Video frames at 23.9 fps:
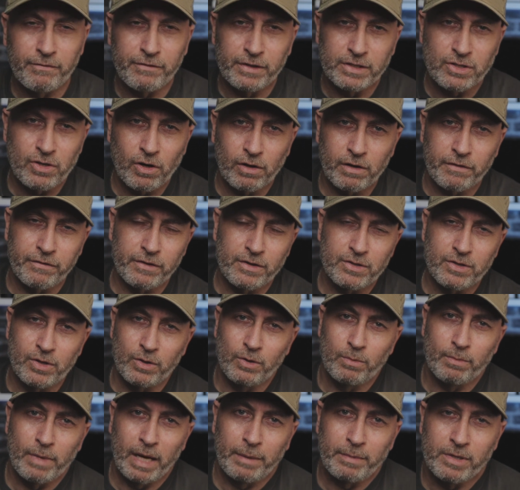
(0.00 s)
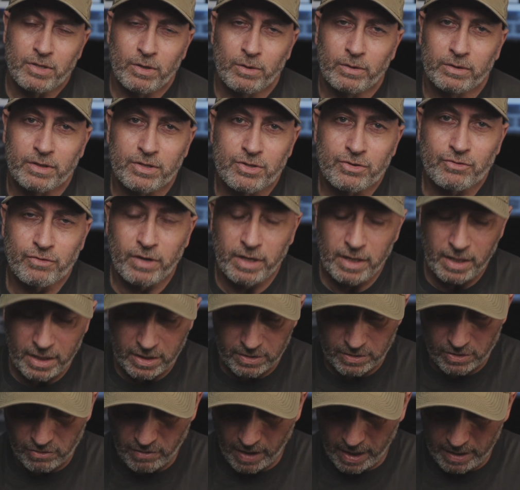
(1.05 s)
photographers who maybe shoot on the street,
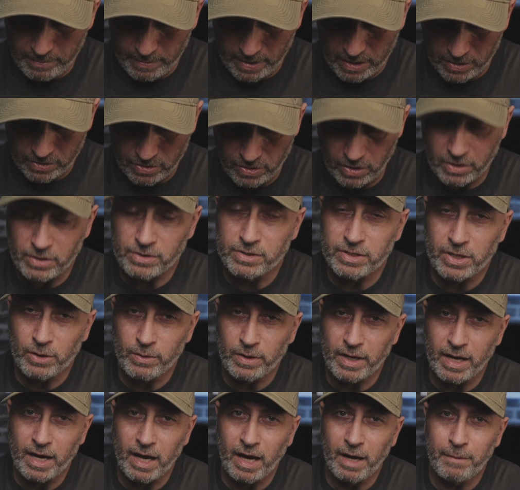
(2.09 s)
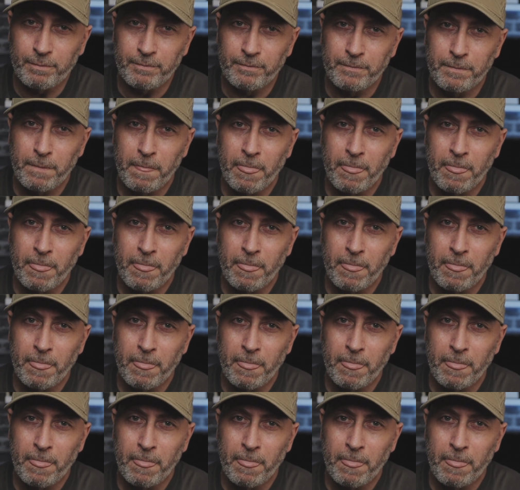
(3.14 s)
it's great because you can tilt it up